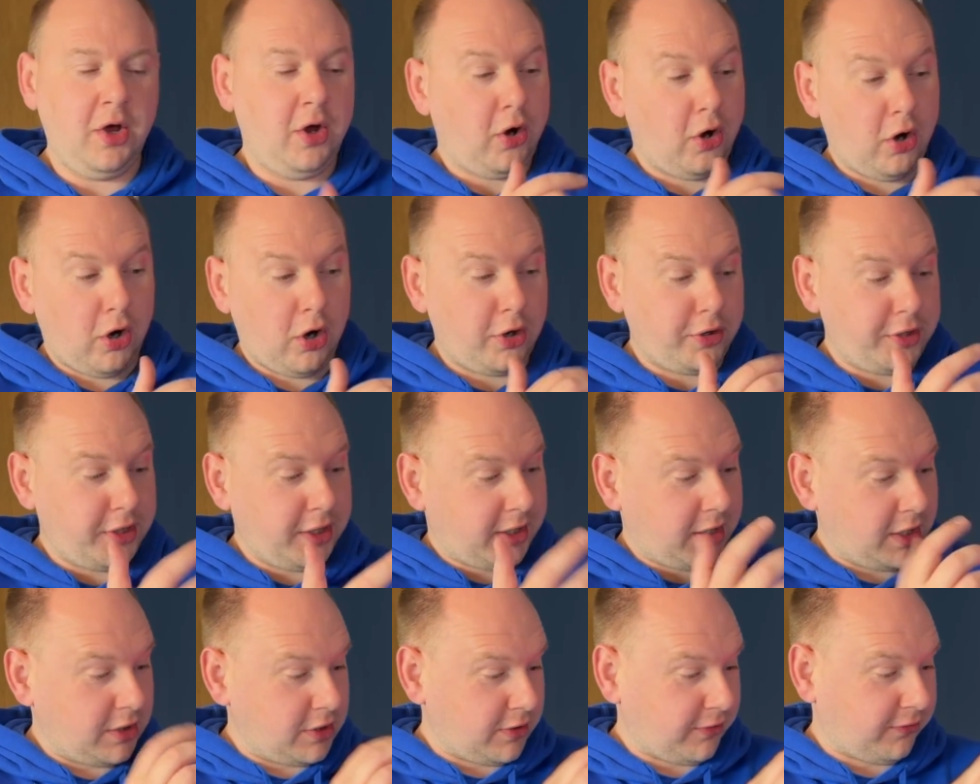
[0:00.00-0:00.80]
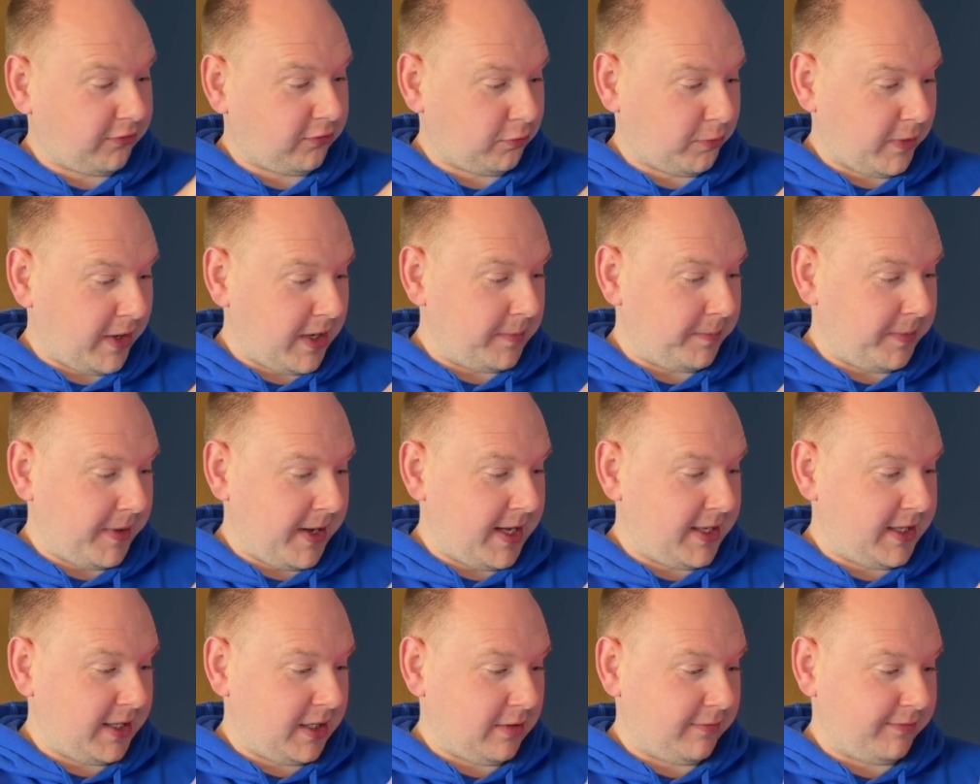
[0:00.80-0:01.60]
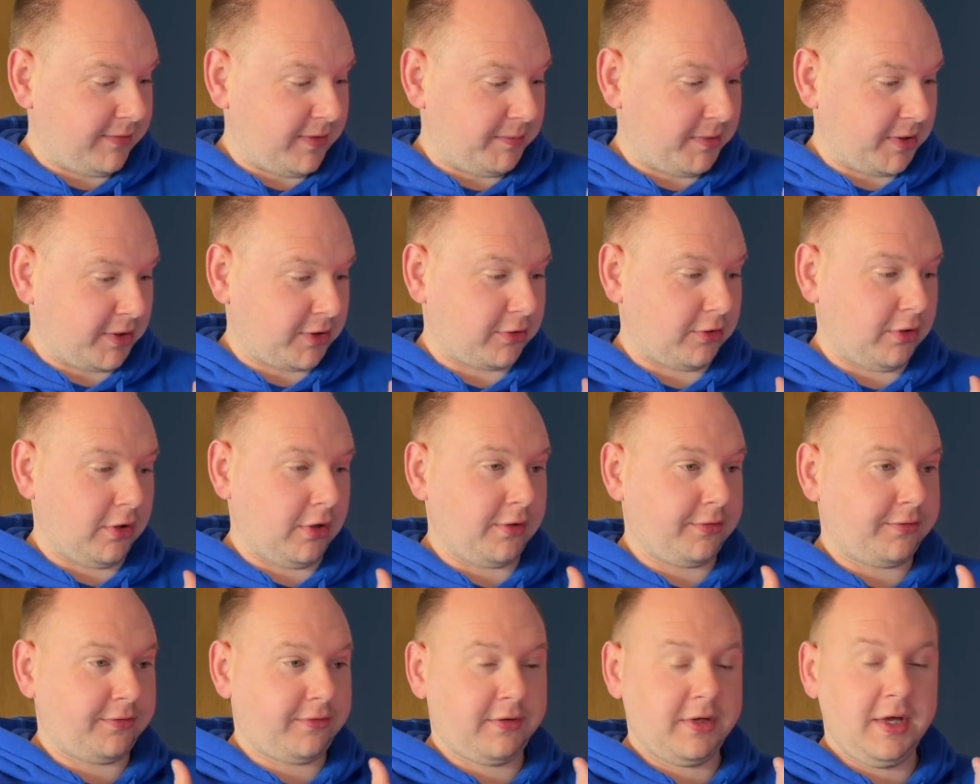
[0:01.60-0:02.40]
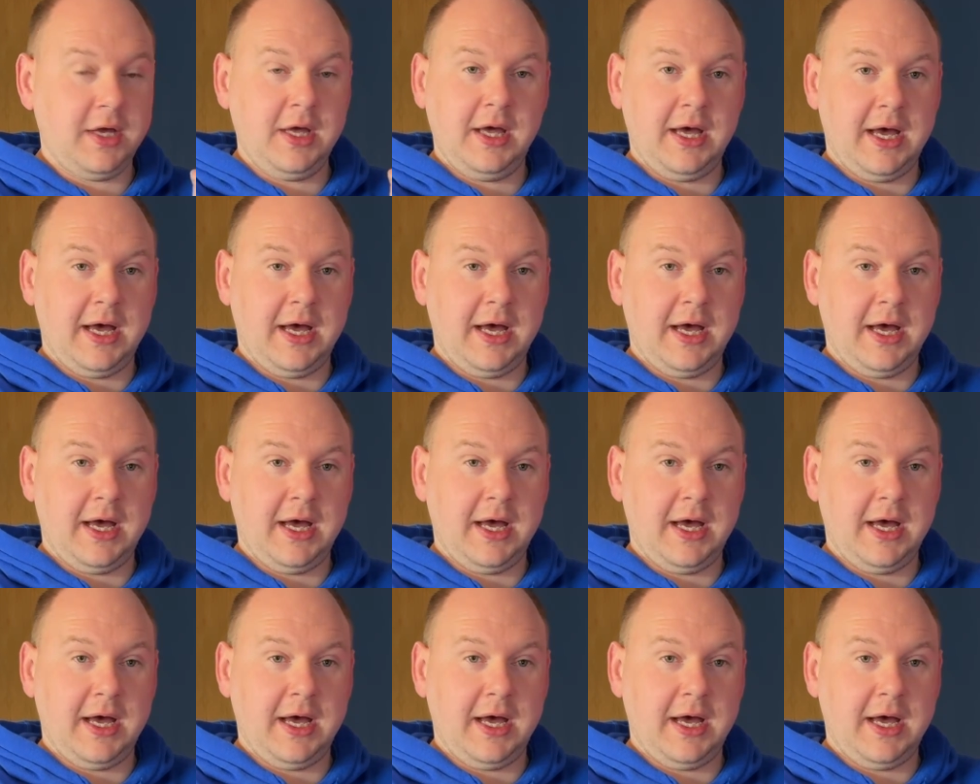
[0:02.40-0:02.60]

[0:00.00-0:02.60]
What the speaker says: or you can just swipe any of them across